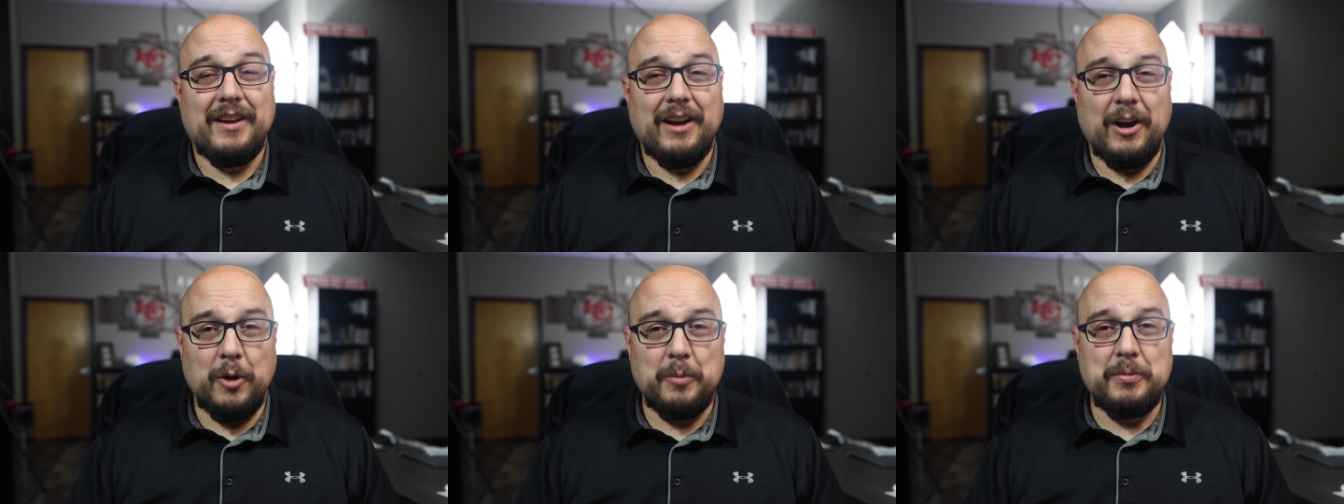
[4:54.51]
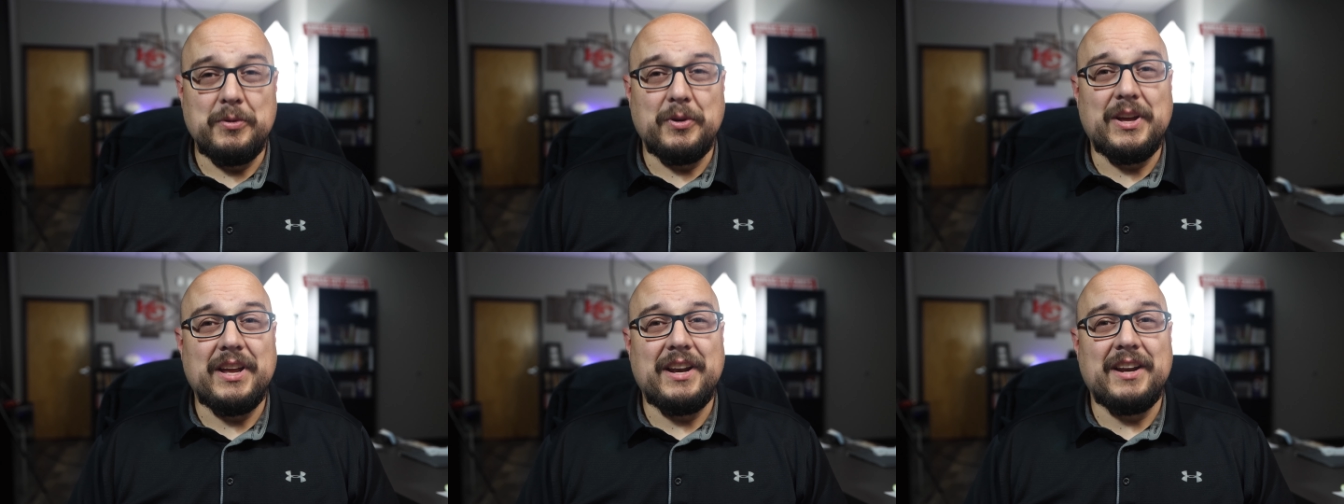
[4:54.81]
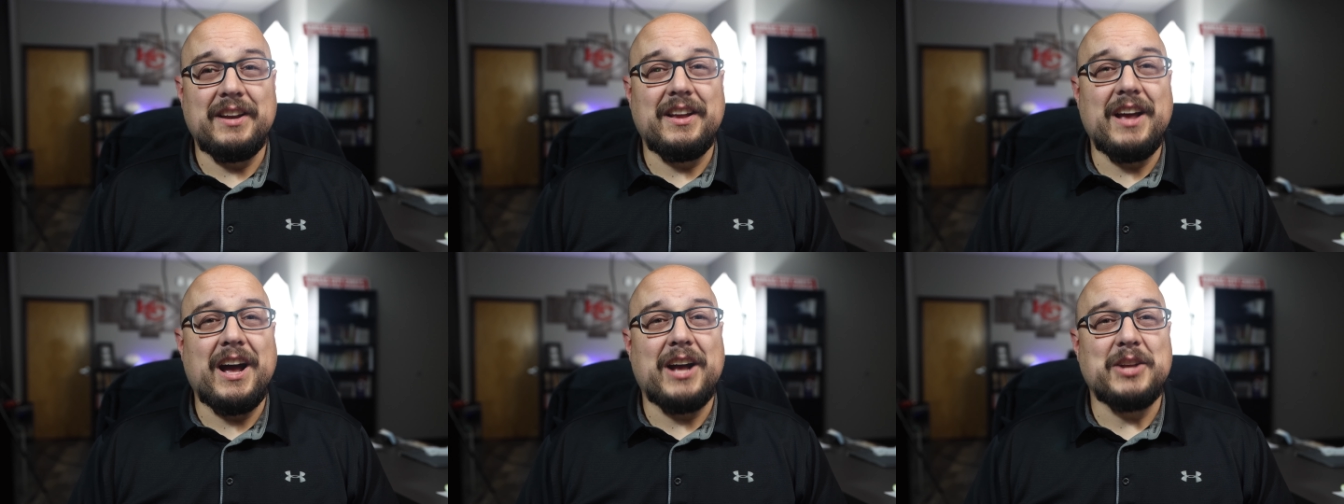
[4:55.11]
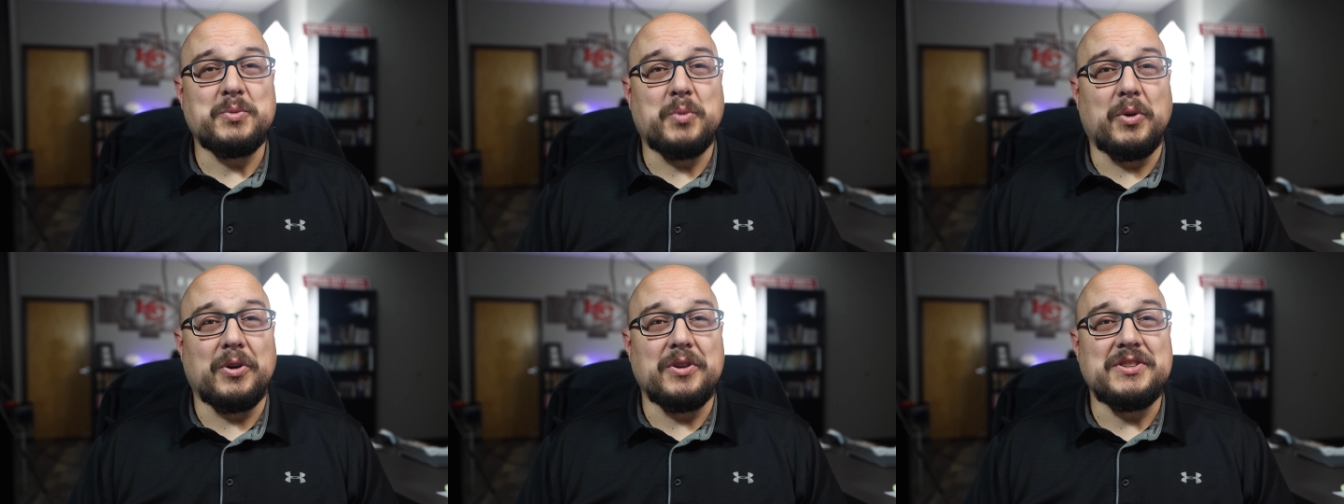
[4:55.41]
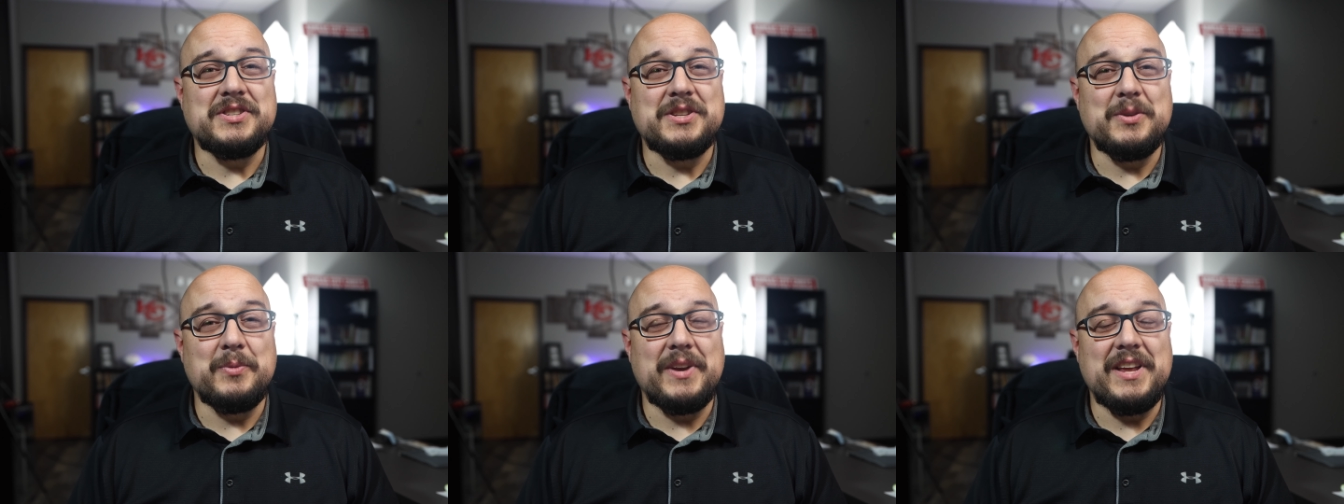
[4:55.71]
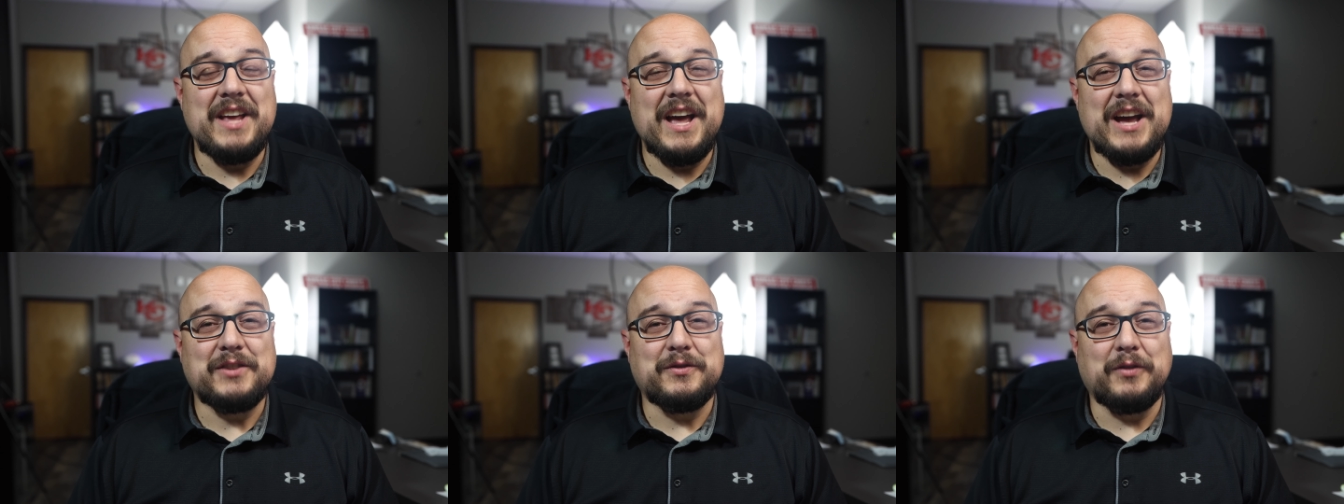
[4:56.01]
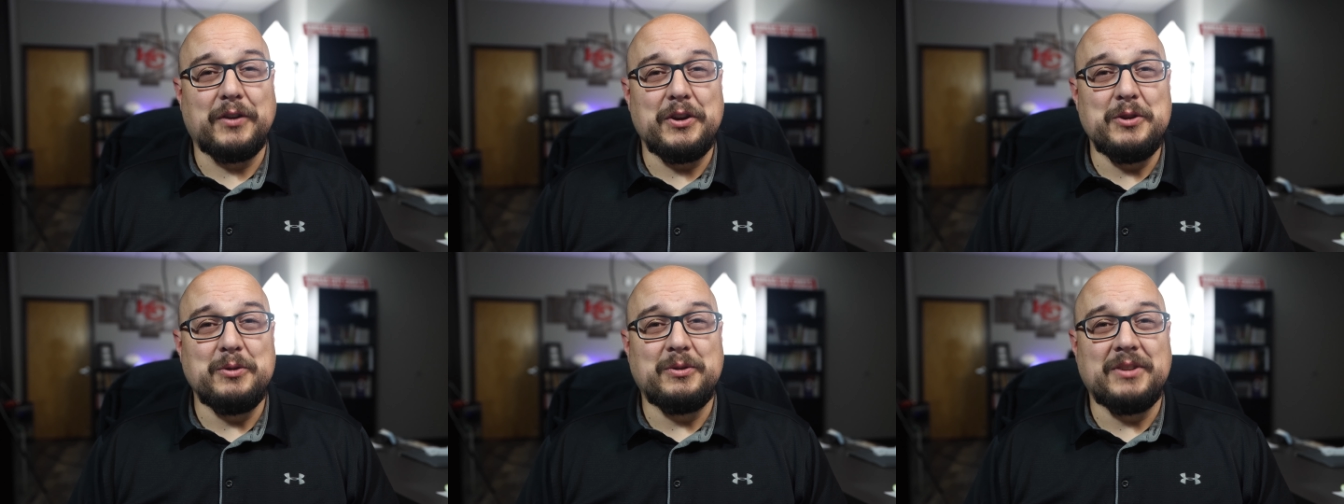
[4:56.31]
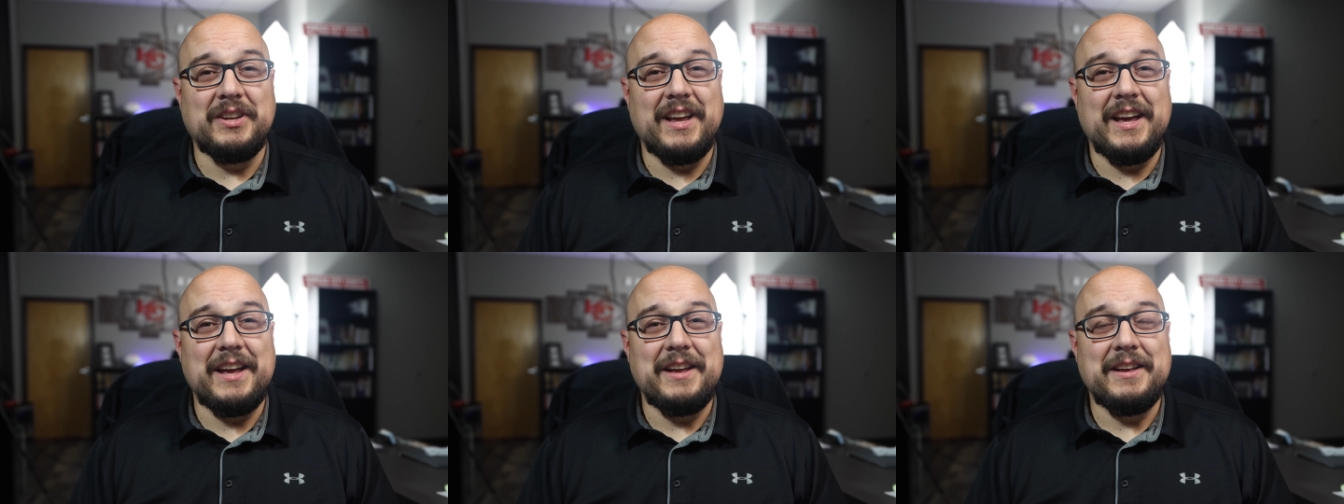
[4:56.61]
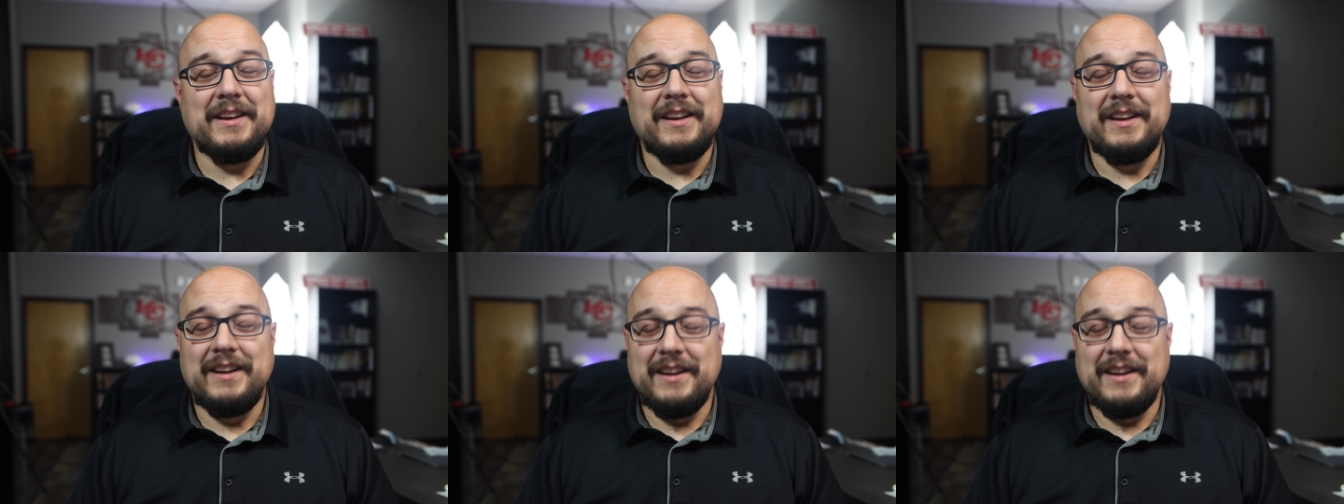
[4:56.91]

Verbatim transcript: I hope you get in God's Word and see what He has for you today.